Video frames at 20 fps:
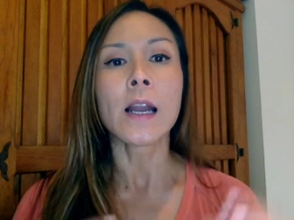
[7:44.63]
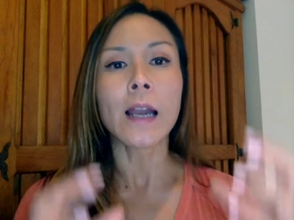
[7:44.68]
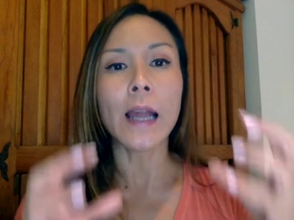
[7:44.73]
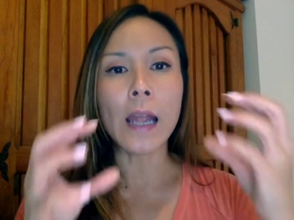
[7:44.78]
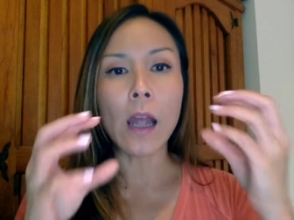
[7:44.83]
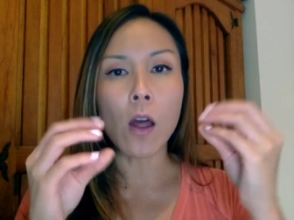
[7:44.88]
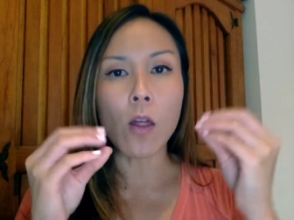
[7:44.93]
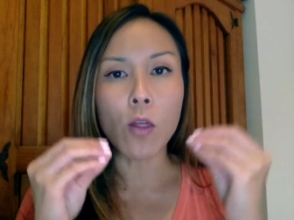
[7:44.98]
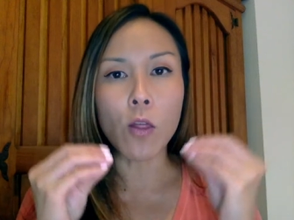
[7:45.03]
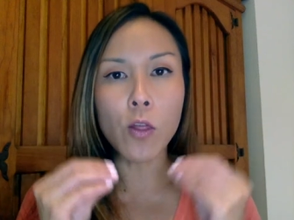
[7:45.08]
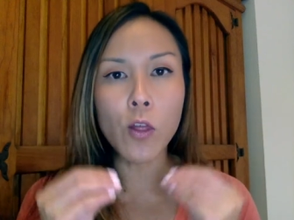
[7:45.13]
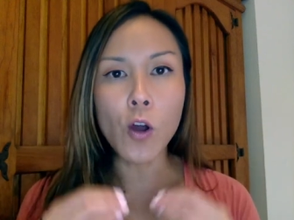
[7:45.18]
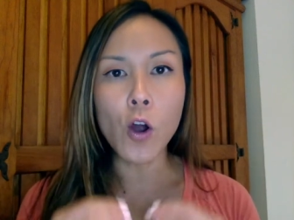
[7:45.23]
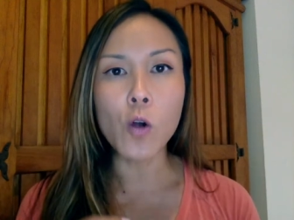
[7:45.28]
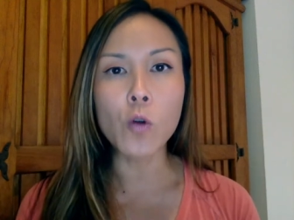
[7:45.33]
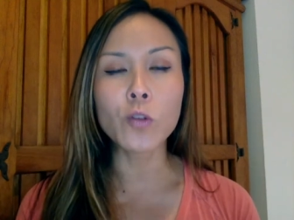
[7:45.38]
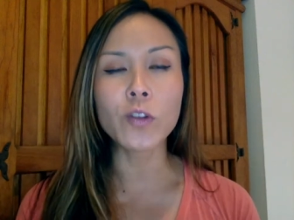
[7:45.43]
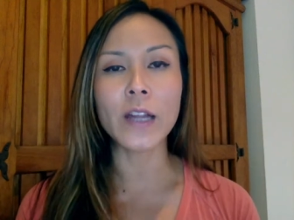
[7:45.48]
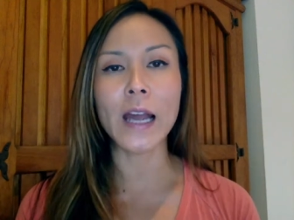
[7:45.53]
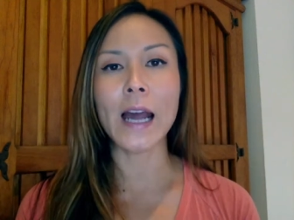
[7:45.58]
like
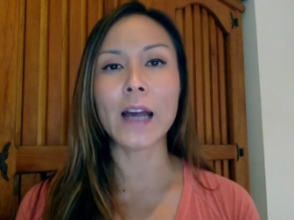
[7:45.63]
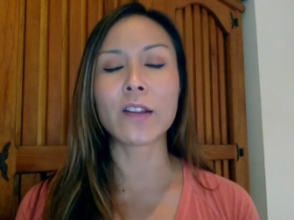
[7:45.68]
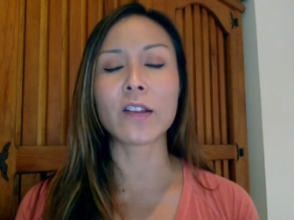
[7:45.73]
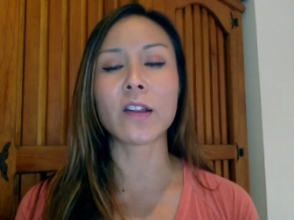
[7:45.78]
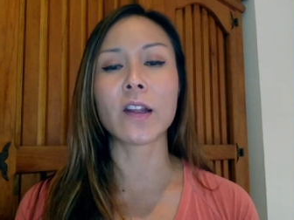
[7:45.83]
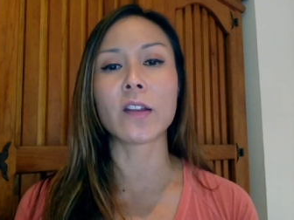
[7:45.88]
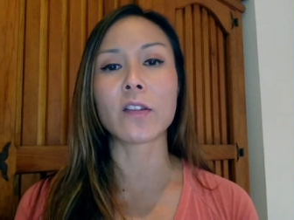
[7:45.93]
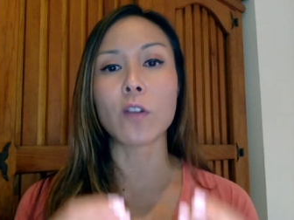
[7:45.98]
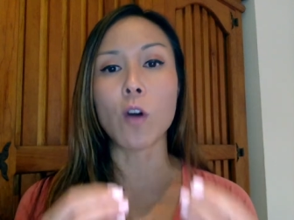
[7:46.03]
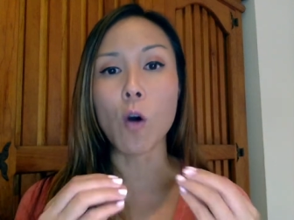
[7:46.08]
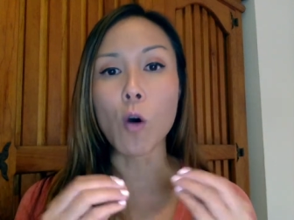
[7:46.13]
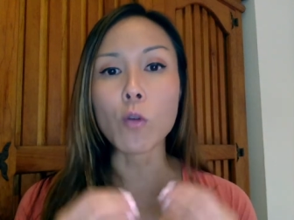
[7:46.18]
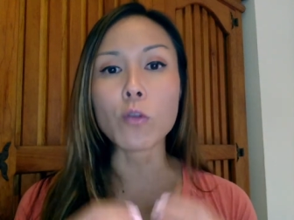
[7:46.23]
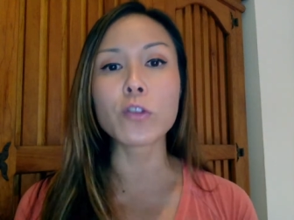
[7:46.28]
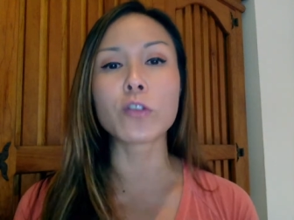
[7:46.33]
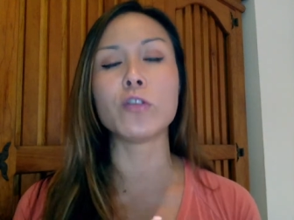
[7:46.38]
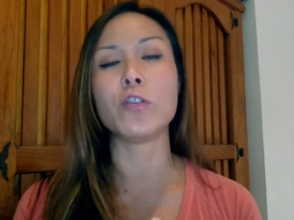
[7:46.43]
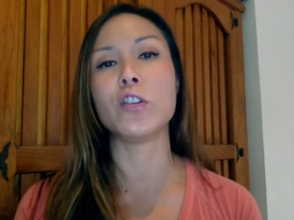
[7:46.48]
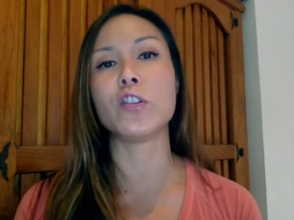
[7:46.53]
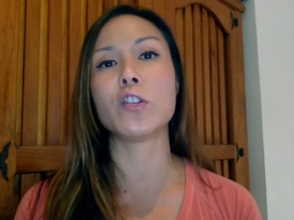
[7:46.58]
those assets
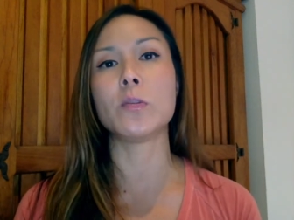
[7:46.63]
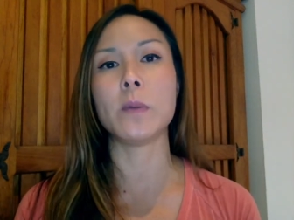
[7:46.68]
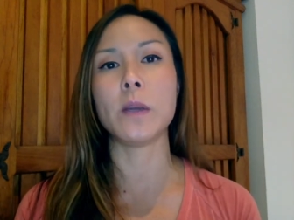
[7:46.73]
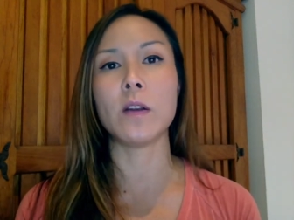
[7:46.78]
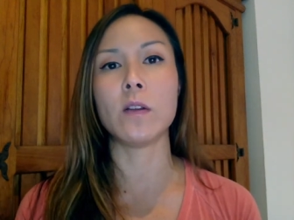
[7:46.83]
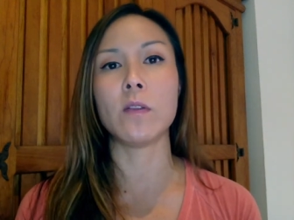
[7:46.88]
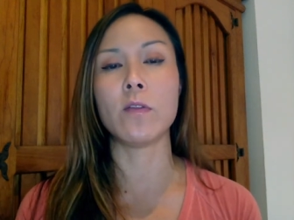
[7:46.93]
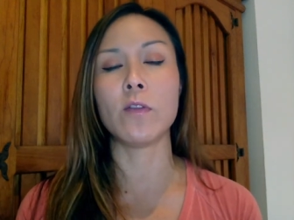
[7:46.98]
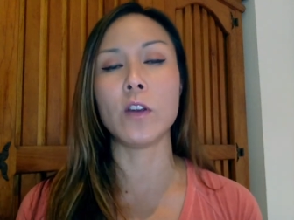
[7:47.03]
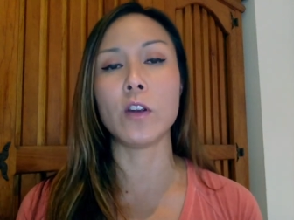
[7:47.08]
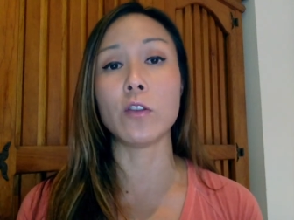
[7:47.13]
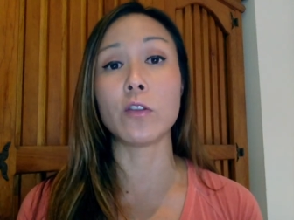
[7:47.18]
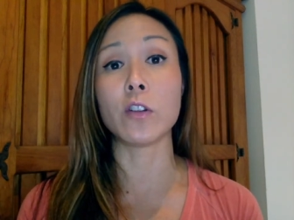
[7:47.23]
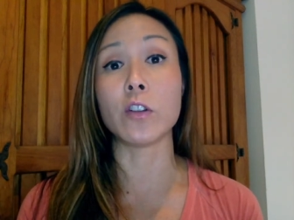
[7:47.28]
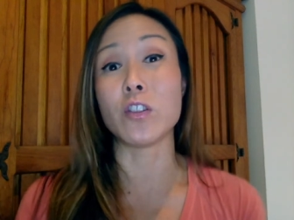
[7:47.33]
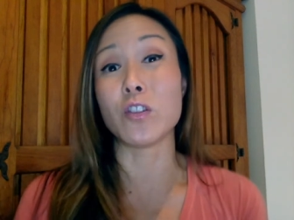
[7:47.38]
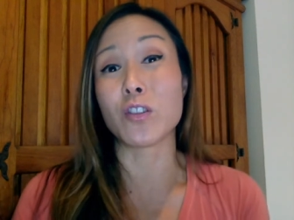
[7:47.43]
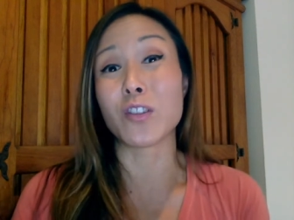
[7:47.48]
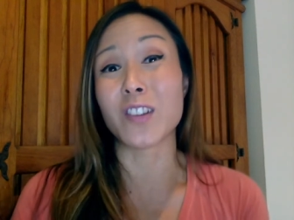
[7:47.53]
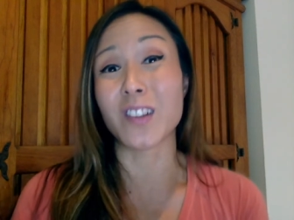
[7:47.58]
also need to be infused
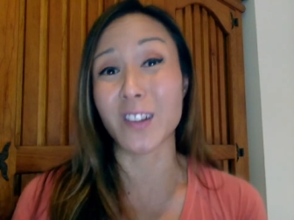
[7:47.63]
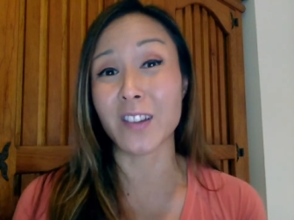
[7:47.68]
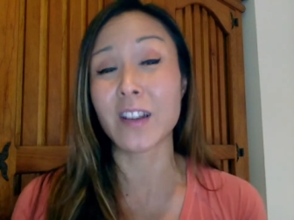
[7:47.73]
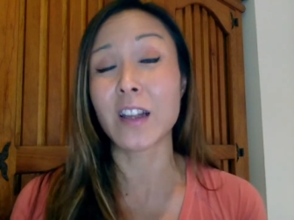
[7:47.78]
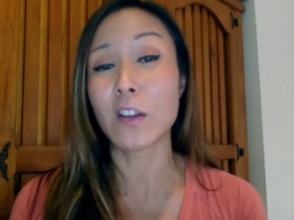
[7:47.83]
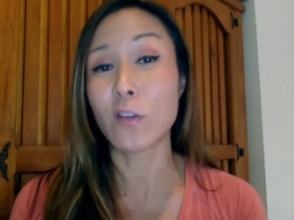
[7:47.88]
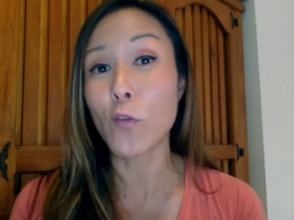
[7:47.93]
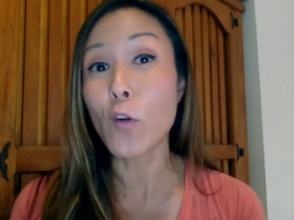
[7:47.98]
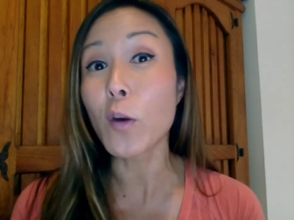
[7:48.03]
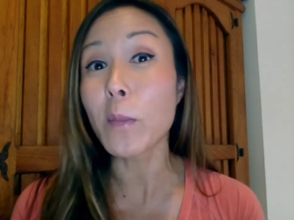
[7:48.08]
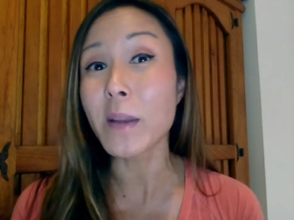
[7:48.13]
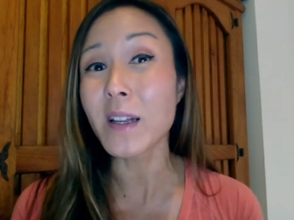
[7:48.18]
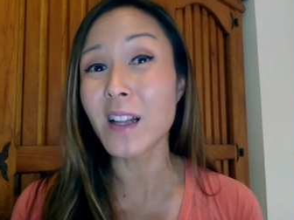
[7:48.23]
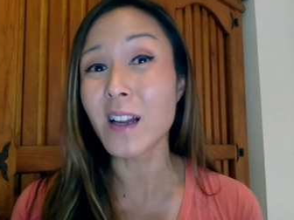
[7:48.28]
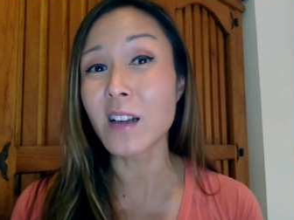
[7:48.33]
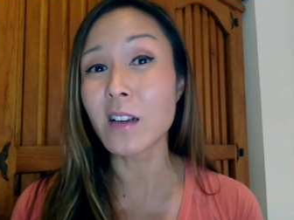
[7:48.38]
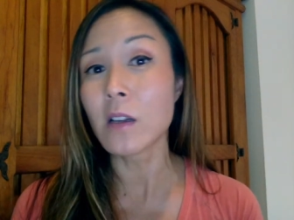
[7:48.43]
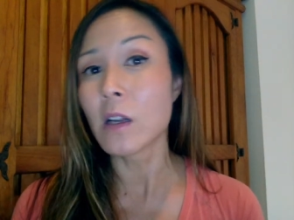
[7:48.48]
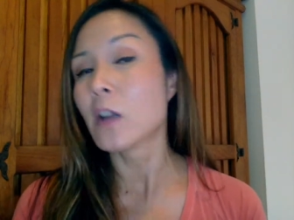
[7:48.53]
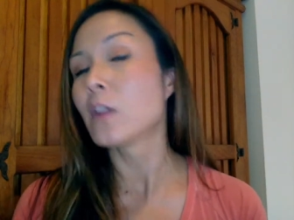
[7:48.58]
in your success
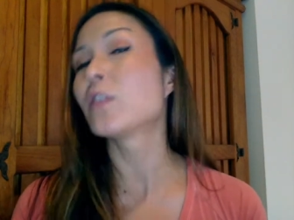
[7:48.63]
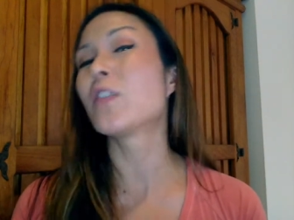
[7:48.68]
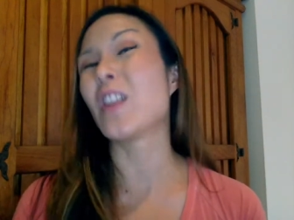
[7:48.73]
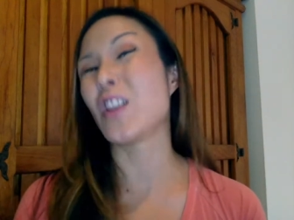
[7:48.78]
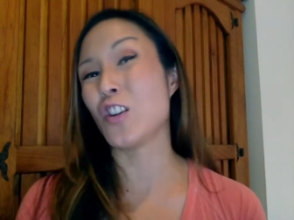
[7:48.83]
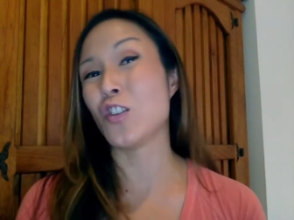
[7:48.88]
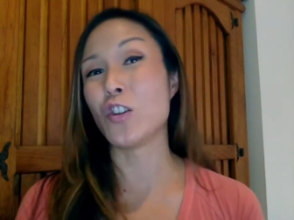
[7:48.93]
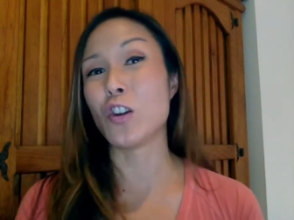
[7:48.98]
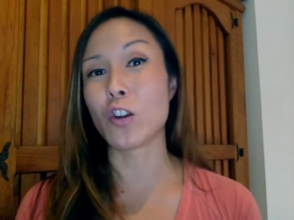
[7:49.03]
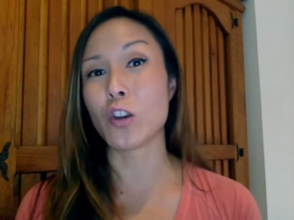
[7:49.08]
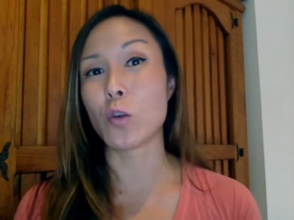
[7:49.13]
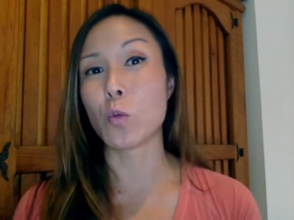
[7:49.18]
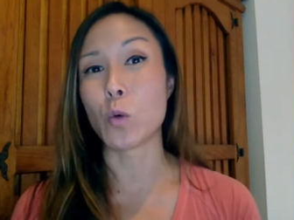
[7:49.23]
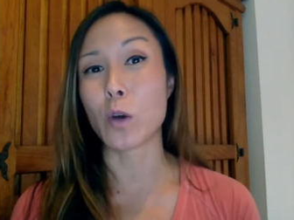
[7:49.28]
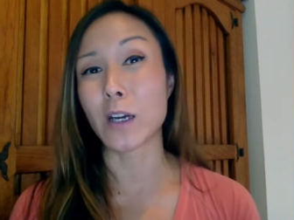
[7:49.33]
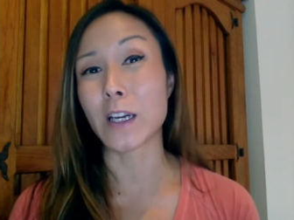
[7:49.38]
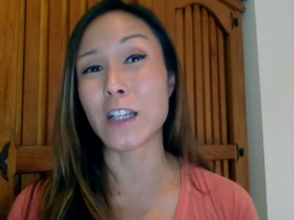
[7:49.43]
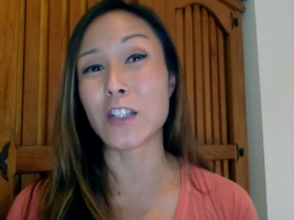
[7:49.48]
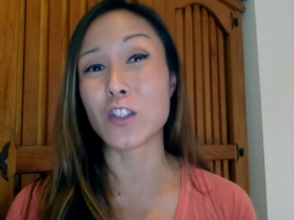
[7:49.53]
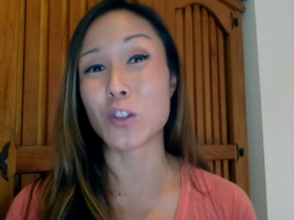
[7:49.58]
formula so that you know you're
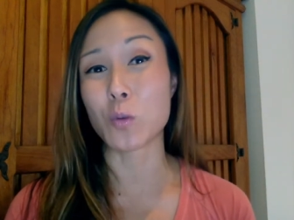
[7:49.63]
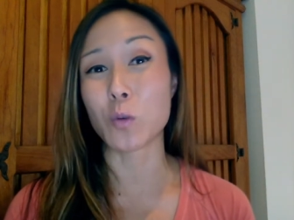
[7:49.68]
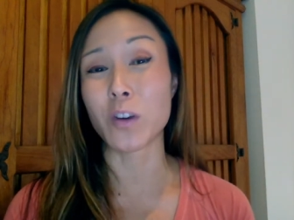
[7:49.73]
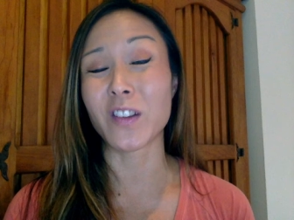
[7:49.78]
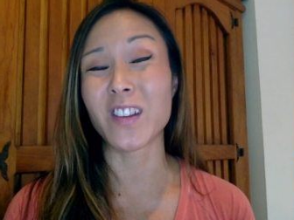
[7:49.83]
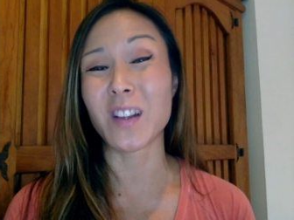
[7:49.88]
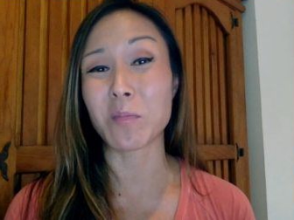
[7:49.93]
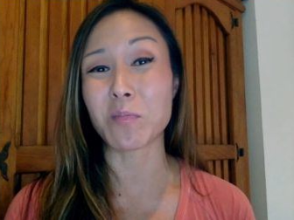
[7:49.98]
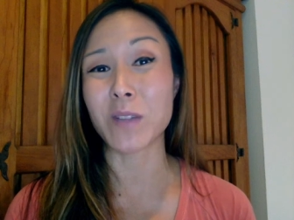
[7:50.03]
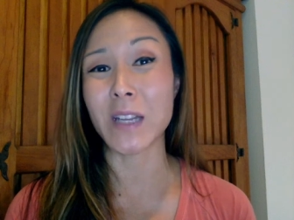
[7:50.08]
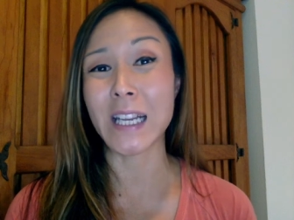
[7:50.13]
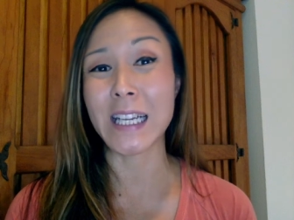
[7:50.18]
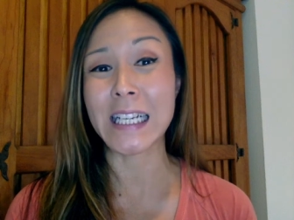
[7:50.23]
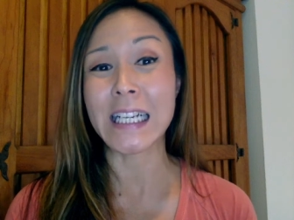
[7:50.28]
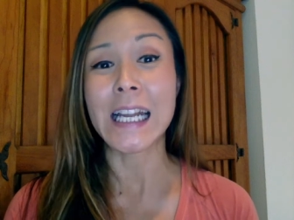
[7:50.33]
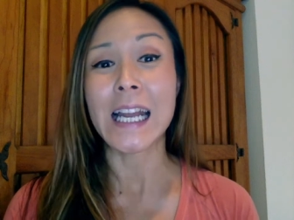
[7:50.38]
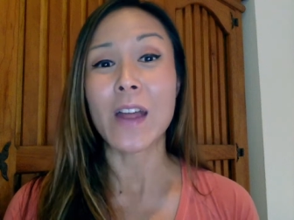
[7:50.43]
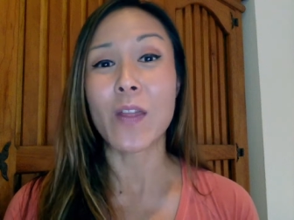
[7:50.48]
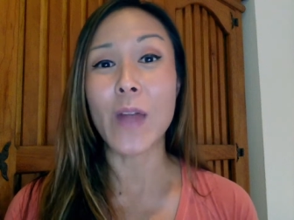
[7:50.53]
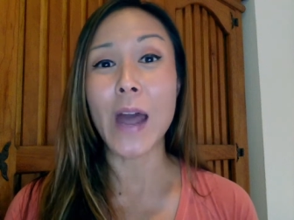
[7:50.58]
working towards something
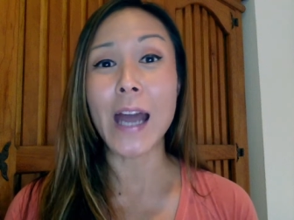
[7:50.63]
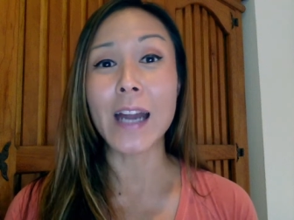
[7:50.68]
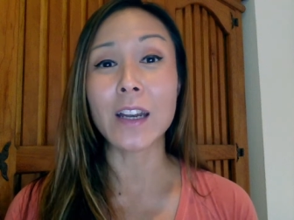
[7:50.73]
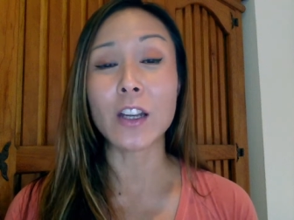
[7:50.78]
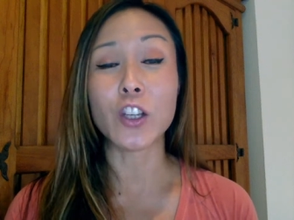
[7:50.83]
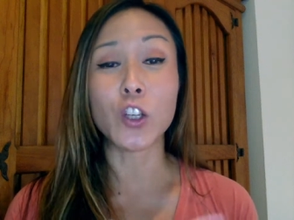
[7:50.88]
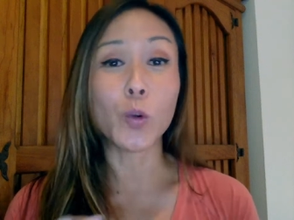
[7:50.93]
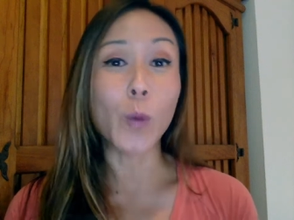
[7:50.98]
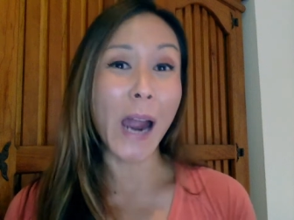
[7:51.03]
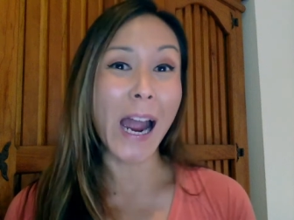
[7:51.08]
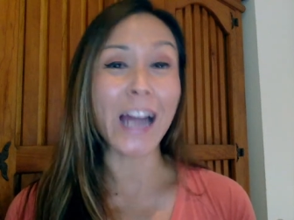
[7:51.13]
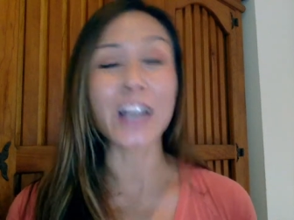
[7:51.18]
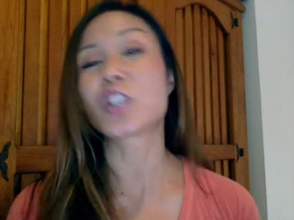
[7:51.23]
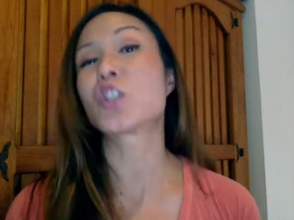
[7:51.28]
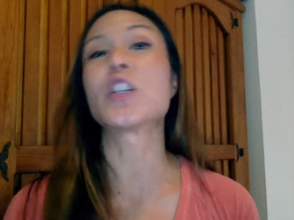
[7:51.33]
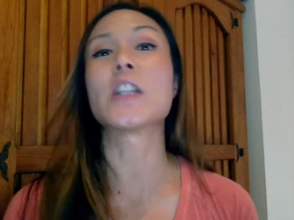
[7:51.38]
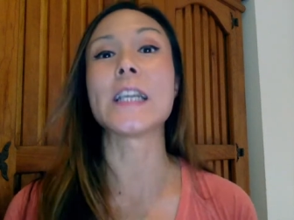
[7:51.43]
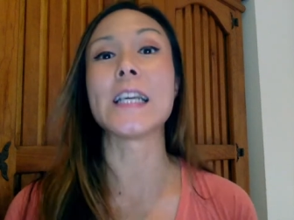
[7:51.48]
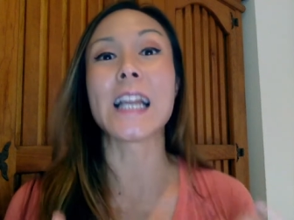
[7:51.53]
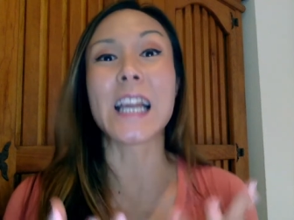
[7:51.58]
that you
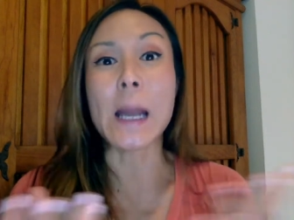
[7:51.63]
actually,